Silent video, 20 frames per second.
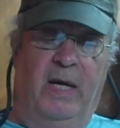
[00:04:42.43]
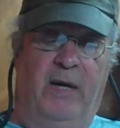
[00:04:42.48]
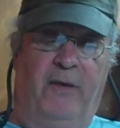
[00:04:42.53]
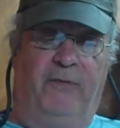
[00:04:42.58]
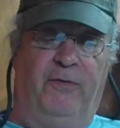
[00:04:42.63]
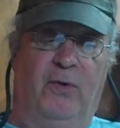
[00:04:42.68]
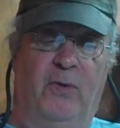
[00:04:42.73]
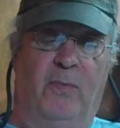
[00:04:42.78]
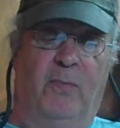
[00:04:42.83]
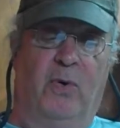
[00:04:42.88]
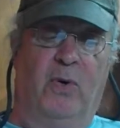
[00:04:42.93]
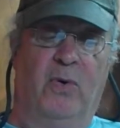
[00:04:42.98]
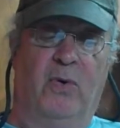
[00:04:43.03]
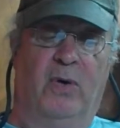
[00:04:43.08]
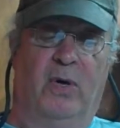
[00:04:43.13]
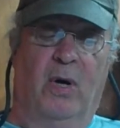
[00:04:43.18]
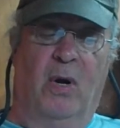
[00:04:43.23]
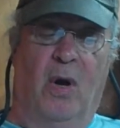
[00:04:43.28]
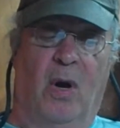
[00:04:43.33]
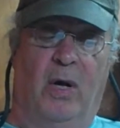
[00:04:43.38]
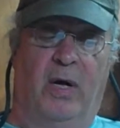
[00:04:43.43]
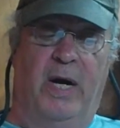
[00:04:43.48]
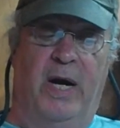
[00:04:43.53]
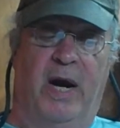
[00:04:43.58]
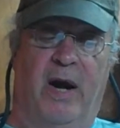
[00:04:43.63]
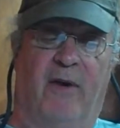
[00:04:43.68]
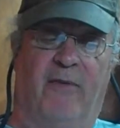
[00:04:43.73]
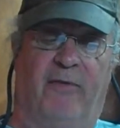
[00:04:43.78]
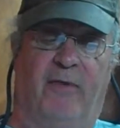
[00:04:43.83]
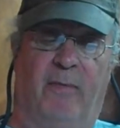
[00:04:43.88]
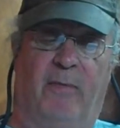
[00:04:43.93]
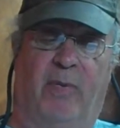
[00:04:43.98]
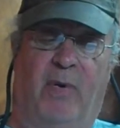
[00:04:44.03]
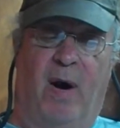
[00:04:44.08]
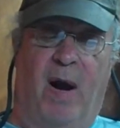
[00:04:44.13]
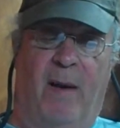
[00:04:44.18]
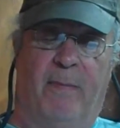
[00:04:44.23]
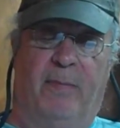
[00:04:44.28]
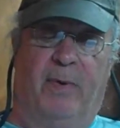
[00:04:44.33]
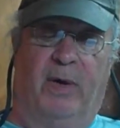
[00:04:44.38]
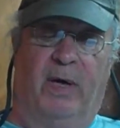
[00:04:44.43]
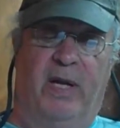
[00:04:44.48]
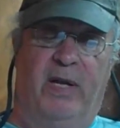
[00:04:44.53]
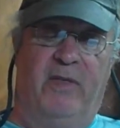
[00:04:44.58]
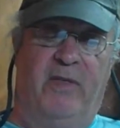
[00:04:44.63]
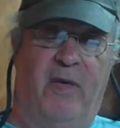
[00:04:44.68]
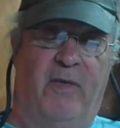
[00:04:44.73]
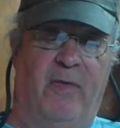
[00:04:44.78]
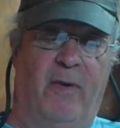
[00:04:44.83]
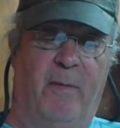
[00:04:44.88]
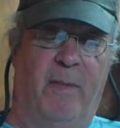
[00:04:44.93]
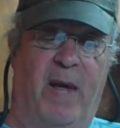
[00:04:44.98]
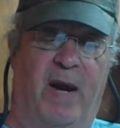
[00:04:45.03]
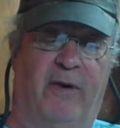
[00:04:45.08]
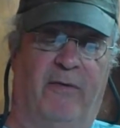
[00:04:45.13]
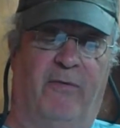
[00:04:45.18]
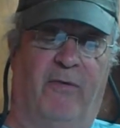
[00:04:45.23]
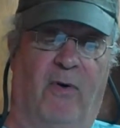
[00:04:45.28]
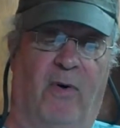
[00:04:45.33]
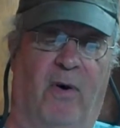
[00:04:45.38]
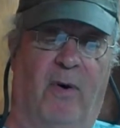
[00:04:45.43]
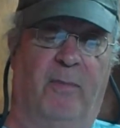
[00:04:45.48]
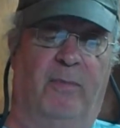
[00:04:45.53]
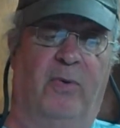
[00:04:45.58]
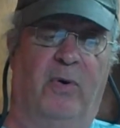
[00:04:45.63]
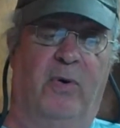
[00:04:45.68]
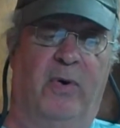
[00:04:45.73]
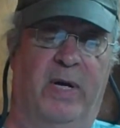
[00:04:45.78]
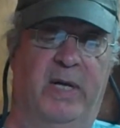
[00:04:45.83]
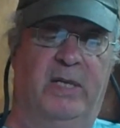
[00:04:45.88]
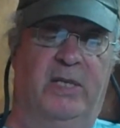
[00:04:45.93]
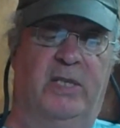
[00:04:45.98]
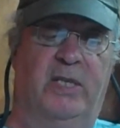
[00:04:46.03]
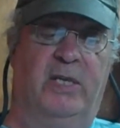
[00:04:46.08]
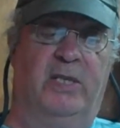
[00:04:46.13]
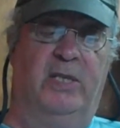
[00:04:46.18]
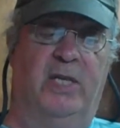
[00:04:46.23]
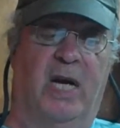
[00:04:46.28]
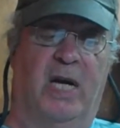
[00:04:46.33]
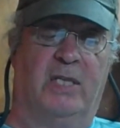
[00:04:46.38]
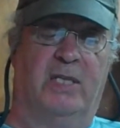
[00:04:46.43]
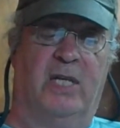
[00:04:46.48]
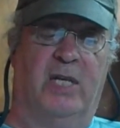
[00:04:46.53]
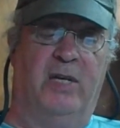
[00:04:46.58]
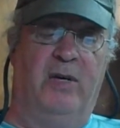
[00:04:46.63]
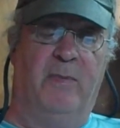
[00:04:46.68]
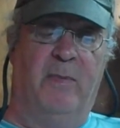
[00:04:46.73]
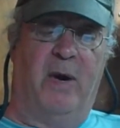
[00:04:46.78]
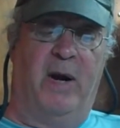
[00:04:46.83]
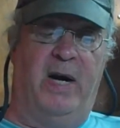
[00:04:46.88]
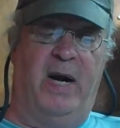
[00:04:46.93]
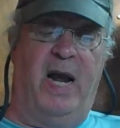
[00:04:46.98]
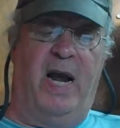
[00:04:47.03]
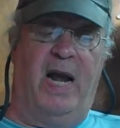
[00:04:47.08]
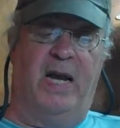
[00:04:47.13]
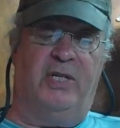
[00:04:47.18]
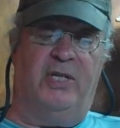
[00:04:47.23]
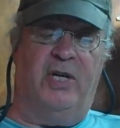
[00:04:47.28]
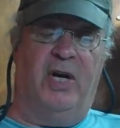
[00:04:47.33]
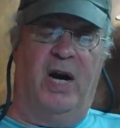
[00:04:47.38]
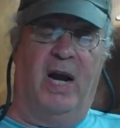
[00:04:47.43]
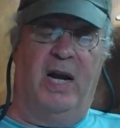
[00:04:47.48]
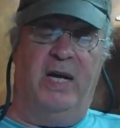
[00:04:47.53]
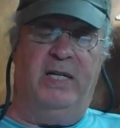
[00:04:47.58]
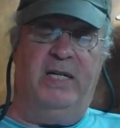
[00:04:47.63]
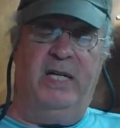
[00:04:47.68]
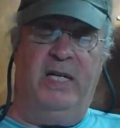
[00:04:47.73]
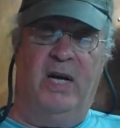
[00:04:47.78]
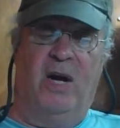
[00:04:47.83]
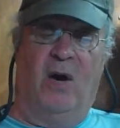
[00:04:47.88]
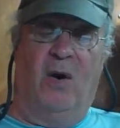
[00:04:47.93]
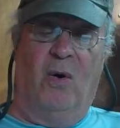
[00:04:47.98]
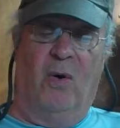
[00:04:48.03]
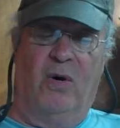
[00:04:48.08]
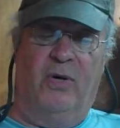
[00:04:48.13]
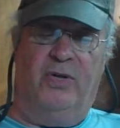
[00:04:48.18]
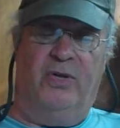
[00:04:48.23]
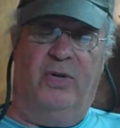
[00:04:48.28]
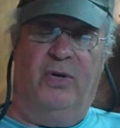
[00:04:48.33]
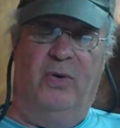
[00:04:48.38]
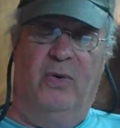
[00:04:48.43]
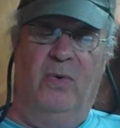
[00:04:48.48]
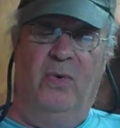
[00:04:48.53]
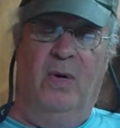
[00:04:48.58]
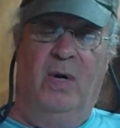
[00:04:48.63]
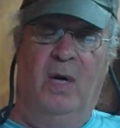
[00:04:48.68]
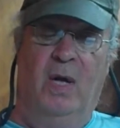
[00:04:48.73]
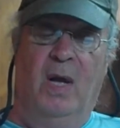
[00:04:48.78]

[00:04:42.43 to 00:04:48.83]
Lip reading: If you brood long enough and properly, then the metaphor of brooding suggests that you might hatch an idea or two.